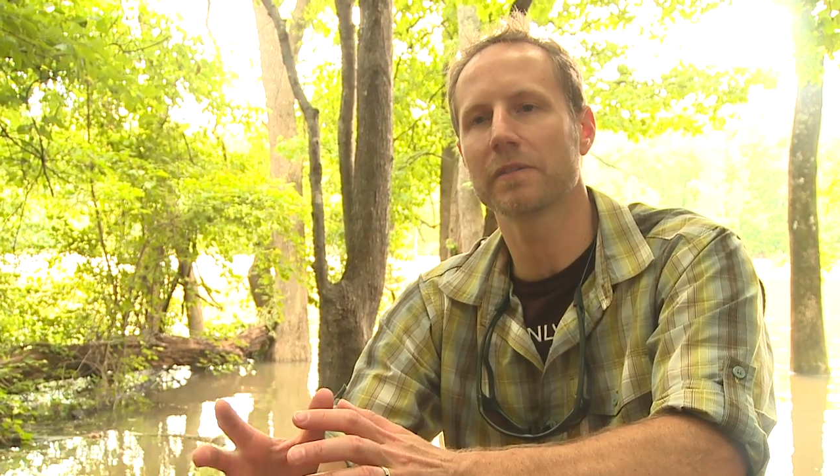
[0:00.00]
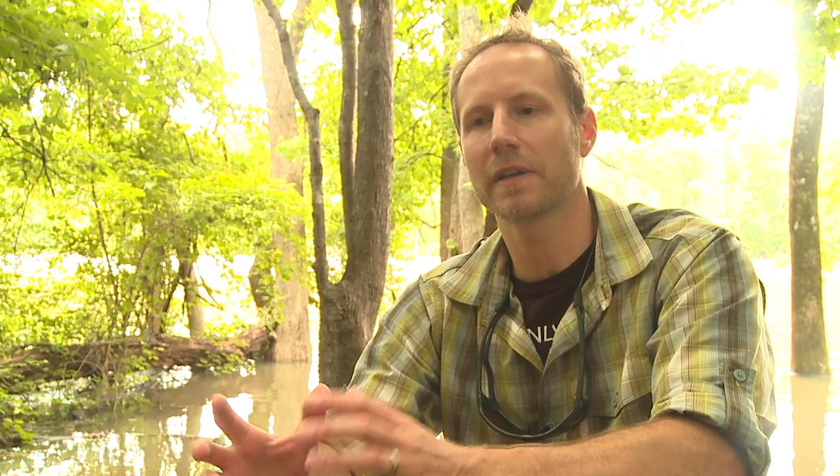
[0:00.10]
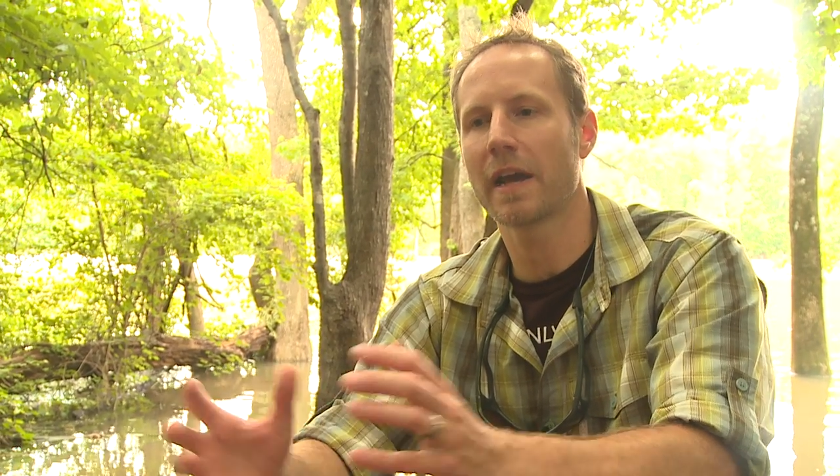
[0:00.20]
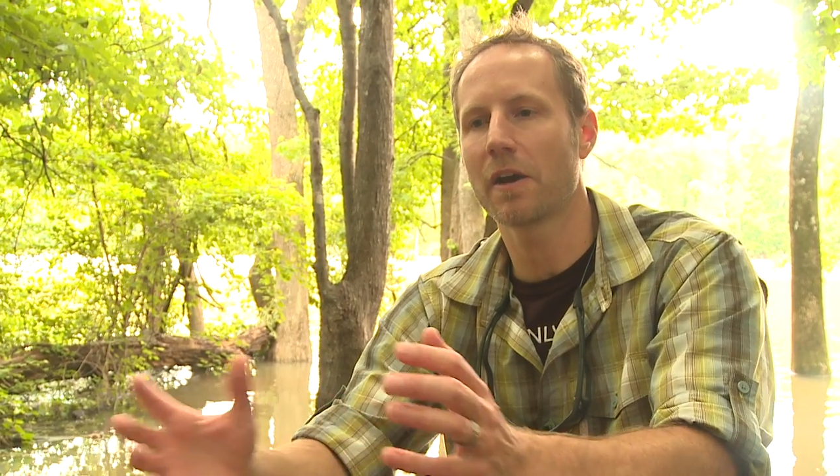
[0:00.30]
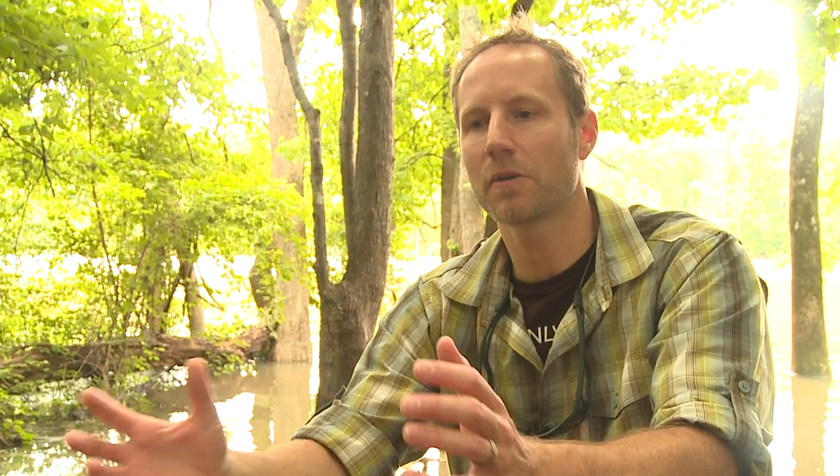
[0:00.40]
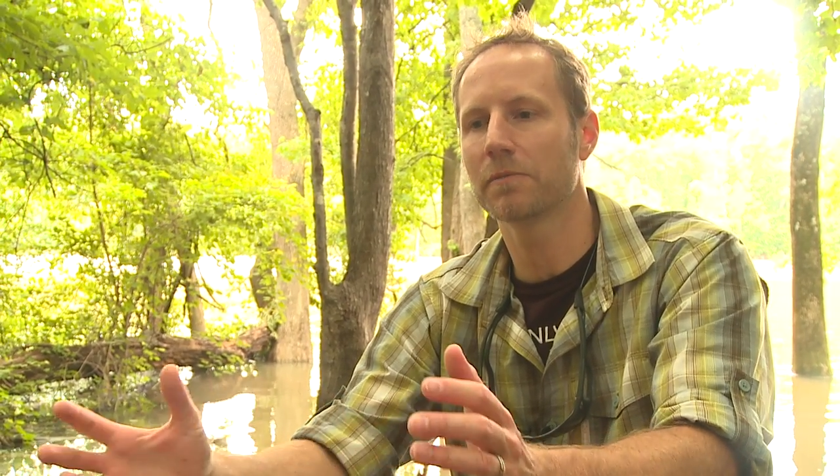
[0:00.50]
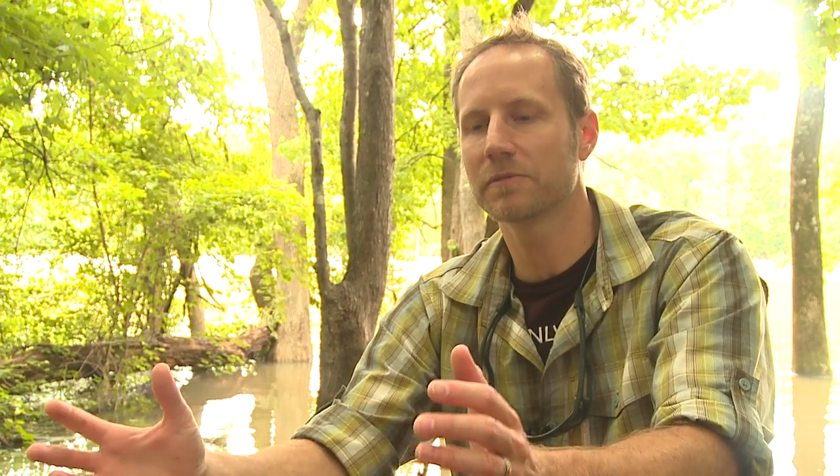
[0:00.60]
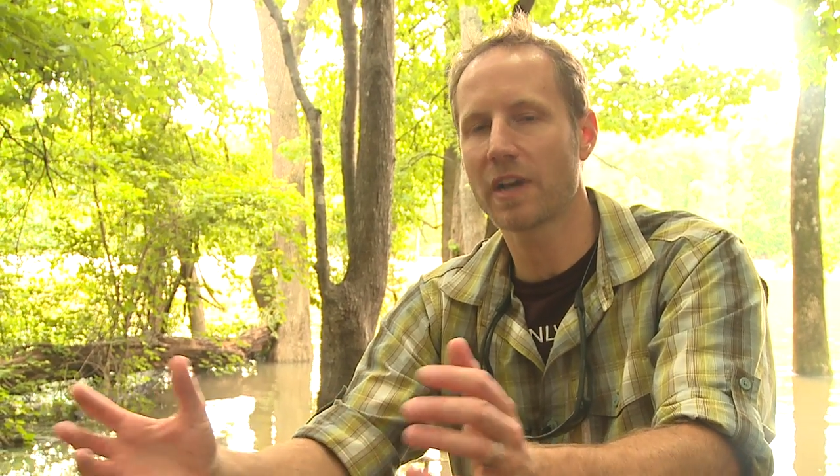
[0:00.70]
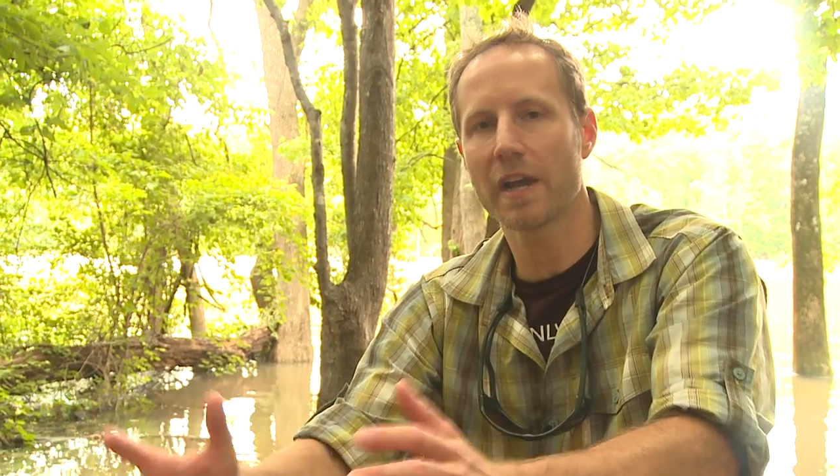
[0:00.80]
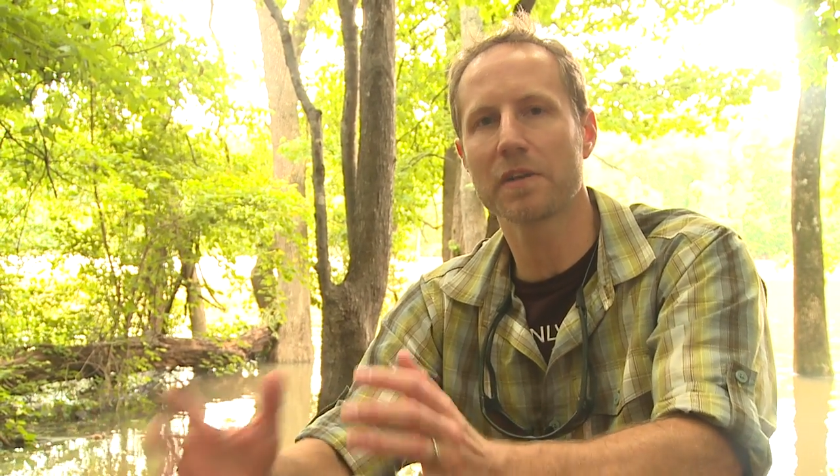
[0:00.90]
how
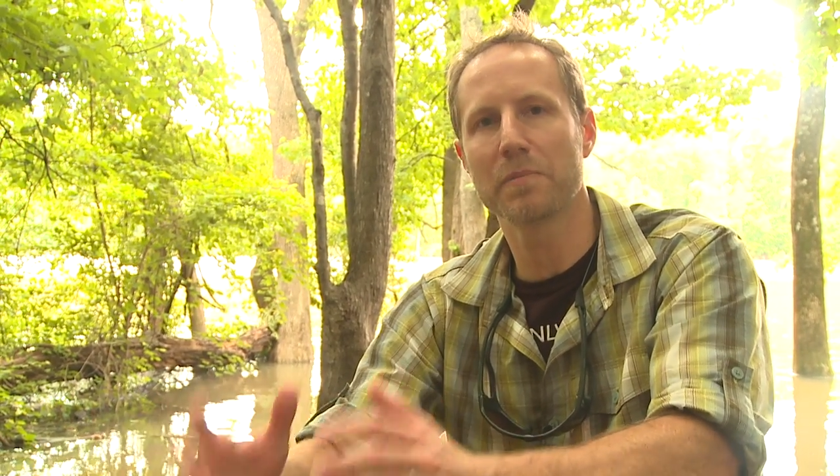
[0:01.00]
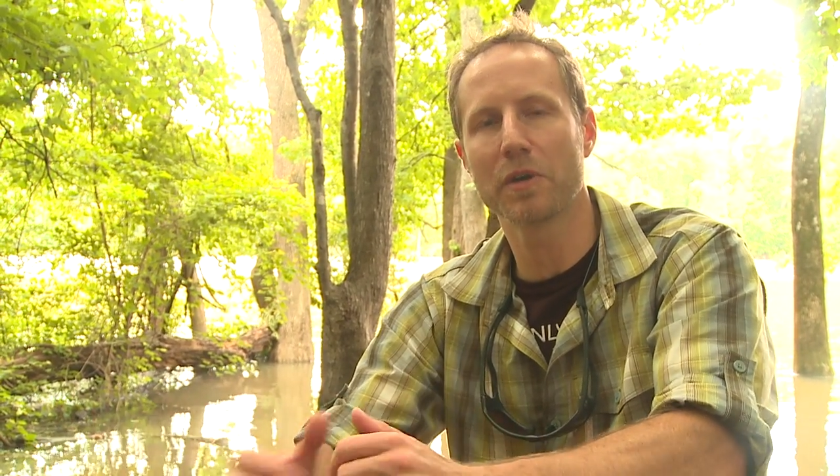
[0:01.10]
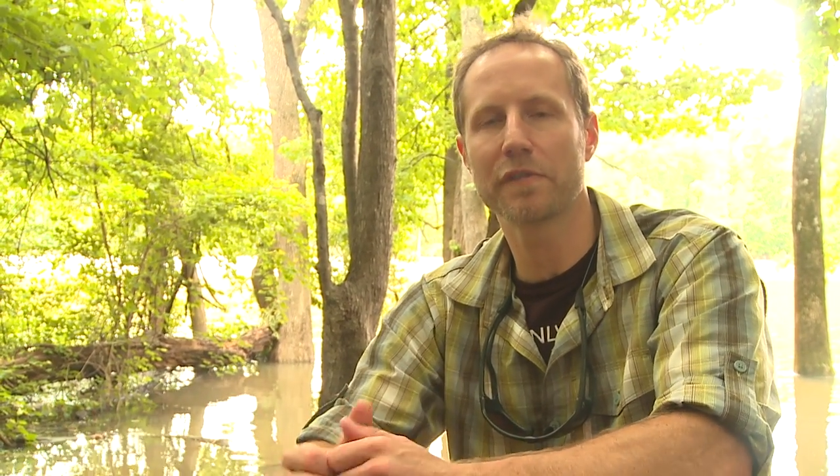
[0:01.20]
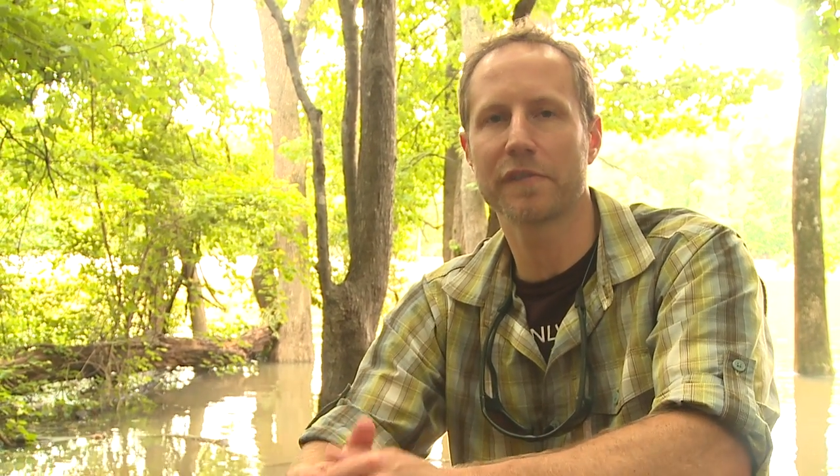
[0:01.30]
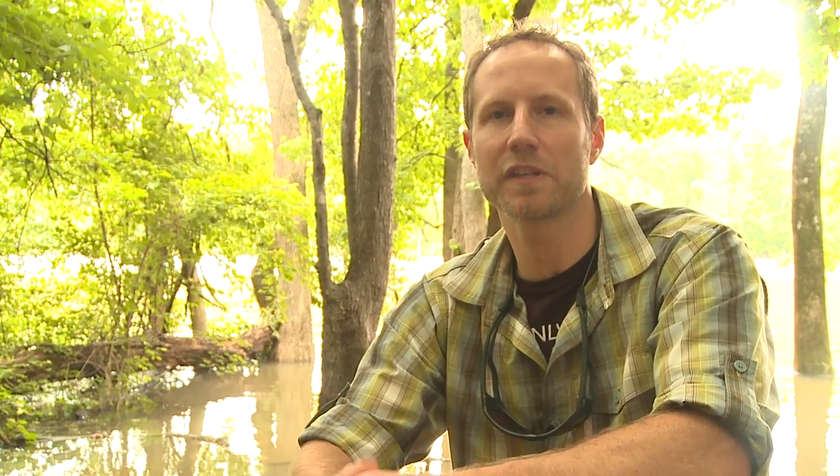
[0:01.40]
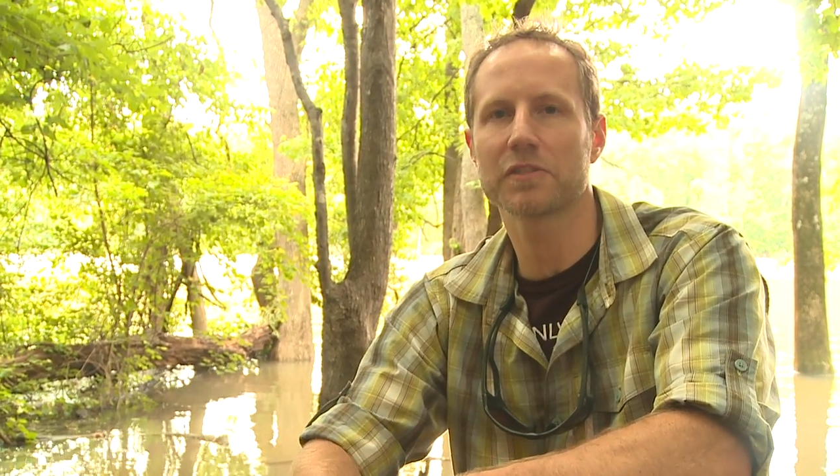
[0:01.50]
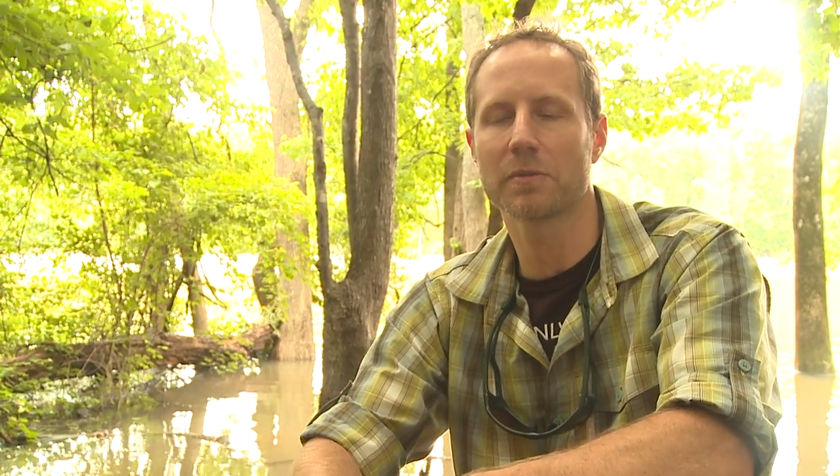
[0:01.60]
tight a boat fits